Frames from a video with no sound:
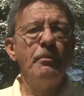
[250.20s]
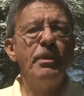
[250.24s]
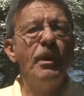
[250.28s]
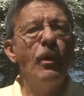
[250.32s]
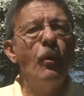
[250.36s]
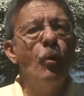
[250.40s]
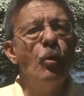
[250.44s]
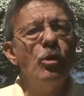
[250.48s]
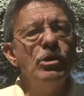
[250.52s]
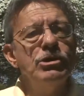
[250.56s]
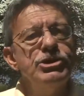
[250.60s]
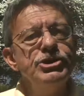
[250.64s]

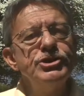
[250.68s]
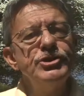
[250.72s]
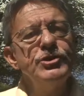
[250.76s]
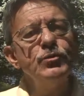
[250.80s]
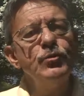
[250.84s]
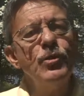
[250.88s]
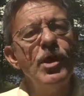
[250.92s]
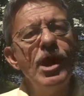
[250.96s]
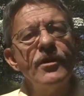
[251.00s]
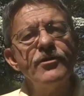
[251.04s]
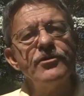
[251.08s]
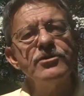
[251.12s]
But wouldn't
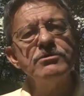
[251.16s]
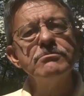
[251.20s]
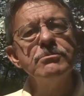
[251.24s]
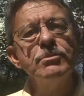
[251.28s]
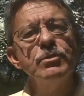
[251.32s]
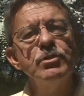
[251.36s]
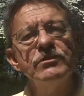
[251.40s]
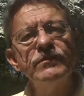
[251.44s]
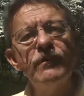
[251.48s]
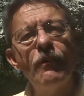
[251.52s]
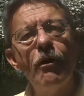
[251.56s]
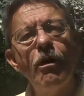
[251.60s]
you rather
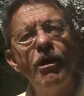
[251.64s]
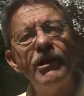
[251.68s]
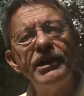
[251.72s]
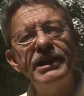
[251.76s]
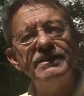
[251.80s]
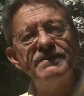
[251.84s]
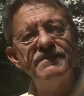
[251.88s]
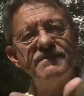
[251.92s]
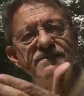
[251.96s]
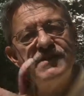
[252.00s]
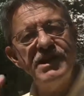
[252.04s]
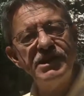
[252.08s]
move
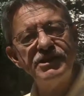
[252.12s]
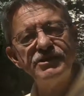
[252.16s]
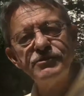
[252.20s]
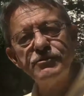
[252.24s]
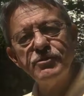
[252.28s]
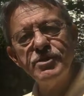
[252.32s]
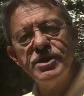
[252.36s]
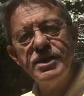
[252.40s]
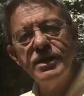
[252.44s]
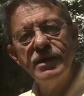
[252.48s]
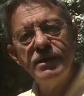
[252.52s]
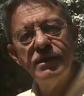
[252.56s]
on in
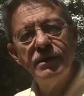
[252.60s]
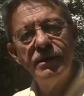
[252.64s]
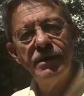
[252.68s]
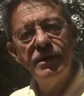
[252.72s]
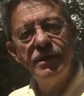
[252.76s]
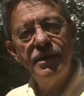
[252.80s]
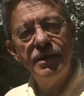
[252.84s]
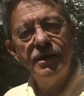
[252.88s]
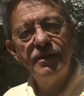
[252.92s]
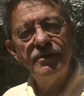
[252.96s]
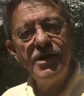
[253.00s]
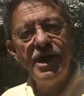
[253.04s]
victory
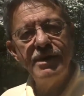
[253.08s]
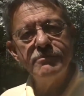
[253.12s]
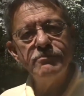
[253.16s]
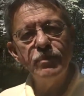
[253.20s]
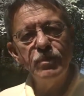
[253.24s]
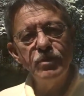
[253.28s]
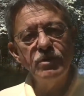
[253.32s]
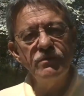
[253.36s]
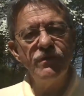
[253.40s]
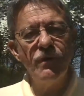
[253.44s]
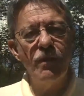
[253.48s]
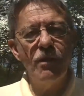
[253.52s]

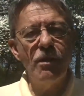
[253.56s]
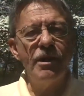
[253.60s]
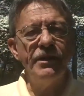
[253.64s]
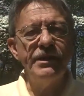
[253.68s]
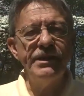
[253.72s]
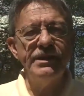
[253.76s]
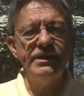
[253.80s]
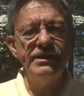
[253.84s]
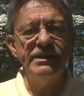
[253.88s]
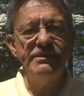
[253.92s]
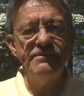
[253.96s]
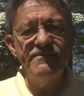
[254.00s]
than move
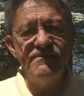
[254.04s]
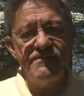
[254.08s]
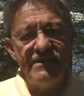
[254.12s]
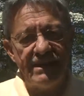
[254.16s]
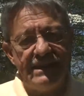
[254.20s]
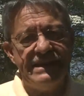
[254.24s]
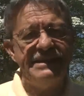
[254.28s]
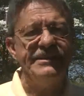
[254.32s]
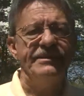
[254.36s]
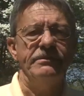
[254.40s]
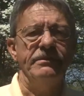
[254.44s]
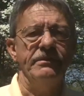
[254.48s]
on in
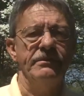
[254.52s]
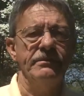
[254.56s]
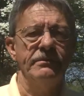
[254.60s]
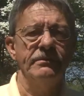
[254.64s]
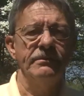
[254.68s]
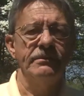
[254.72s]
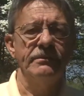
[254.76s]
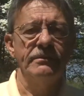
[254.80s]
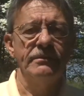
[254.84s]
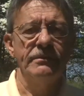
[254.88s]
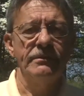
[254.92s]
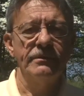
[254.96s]
defeat
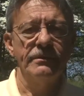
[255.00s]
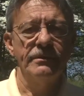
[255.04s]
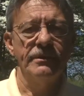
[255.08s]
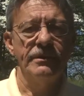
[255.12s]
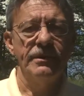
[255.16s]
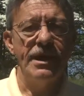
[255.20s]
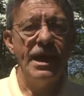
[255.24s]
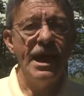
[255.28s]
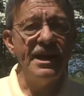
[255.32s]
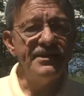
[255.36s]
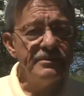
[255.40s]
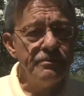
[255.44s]

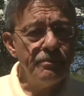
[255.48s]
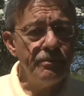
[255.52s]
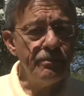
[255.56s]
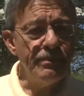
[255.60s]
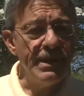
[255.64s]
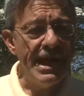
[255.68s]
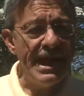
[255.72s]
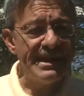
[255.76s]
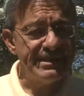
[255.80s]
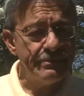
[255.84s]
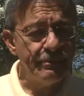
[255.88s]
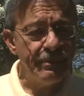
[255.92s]
as
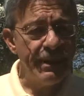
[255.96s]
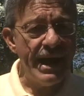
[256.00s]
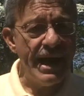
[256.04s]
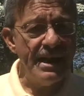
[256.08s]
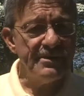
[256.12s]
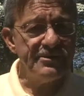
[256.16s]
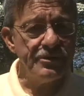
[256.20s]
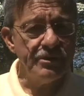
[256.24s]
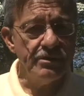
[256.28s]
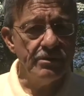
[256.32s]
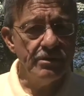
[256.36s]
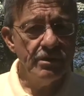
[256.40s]
a
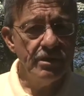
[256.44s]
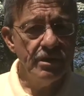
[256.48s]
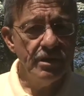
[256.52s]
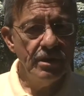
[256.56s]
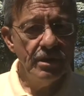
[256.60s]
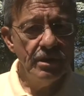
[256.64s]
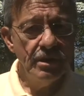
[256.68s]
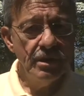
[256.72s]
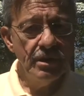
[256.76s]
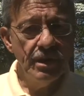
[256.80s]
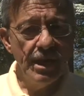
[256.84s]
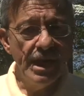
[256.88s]
pastor
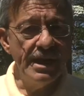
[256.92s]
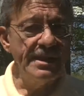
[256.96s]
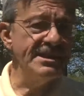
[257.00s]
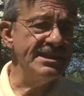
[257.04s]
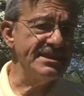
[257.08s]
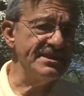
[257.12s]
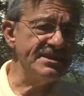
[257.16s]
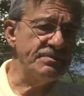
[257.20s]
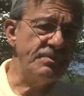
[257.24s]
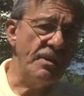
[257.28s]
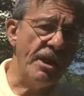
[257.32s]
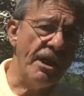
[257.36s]

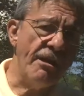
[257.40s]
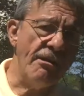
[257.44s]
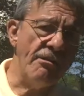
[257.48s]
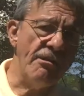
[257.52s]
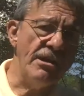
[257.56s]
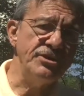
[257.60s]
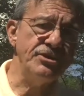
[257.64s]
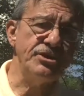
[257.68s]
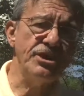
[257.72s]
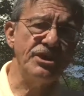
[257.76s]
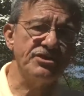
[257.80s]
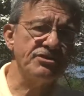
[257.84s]
and
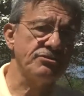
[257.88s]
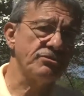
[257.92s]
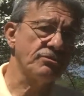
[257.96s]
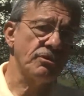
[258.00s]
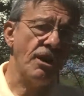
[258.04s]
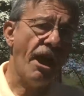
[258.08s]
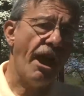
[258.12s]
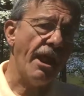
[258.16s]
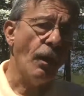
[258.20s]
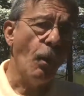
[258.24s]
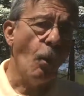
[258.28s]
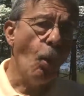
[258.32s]
despair and just
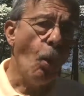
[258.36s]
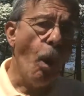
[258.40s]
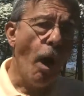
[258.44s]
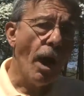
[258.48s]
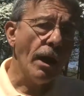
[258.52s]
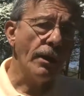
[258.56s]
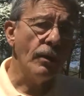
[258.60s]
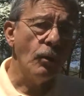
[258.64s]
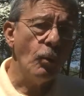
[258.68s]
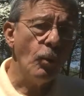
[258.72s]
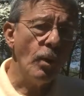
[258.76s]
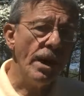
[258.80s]
kind of
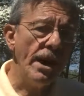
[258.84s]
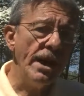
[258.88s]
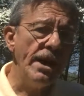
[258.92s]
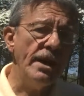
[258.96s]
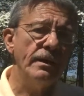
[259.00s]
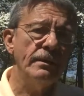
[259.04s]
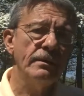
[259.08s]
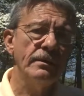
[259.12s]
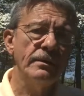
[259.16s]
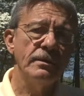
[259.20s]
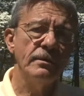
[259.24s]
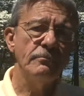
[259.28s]
walk
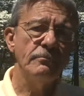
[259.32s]
away